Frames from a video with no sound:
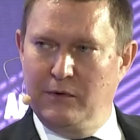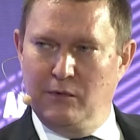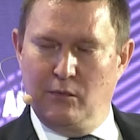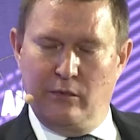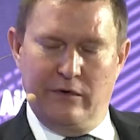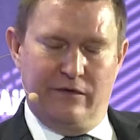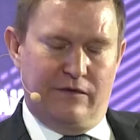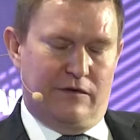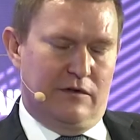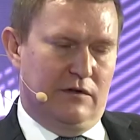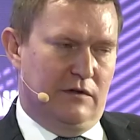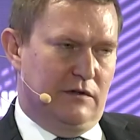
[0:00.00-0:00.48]
We've
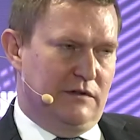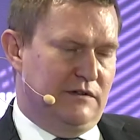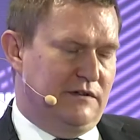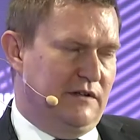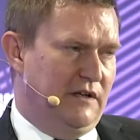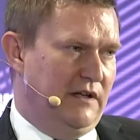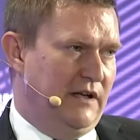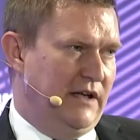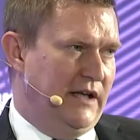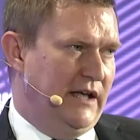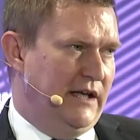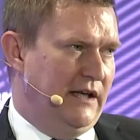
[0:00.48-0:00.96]
got
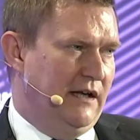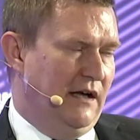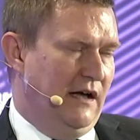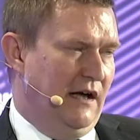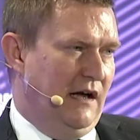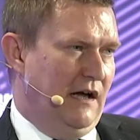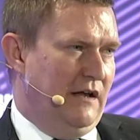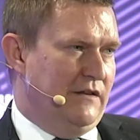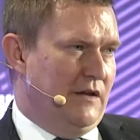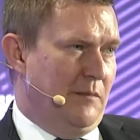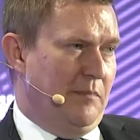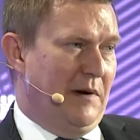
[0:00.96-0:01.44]

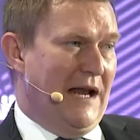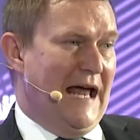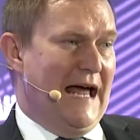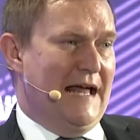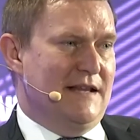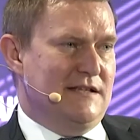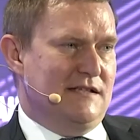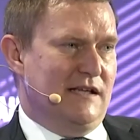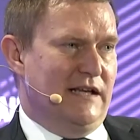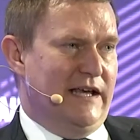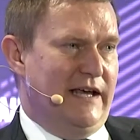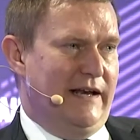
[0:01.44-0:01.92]
the
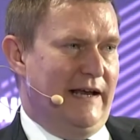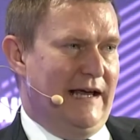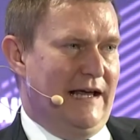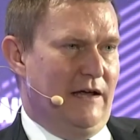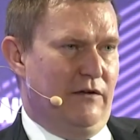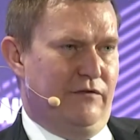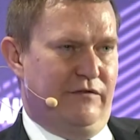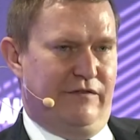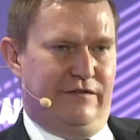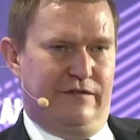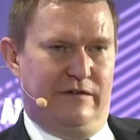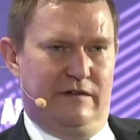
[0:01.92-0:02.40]
plans laid out
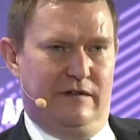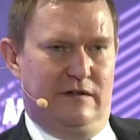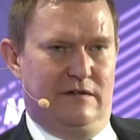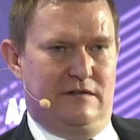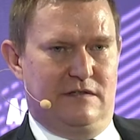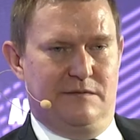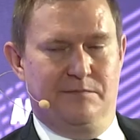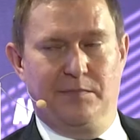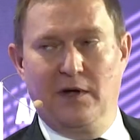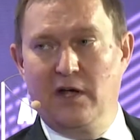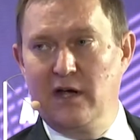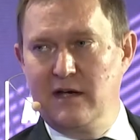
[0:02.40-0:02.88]
for
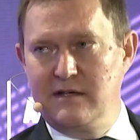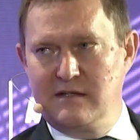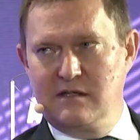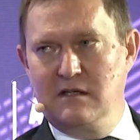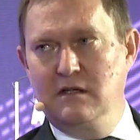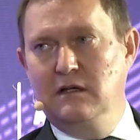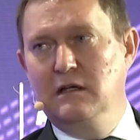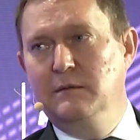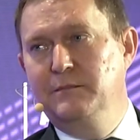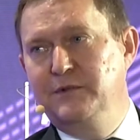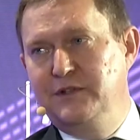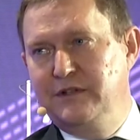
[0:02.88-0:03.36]
Dubai's
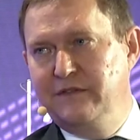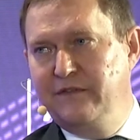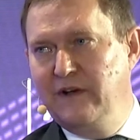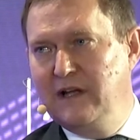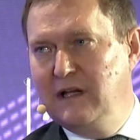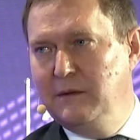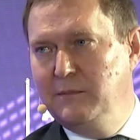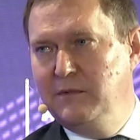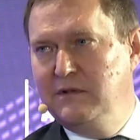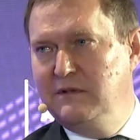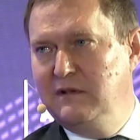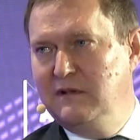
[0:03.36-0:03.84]
urban
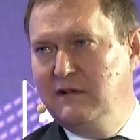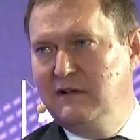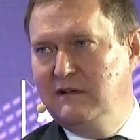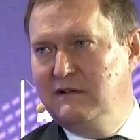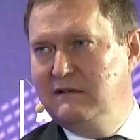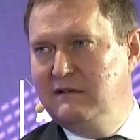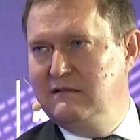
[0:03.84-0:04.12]
development, and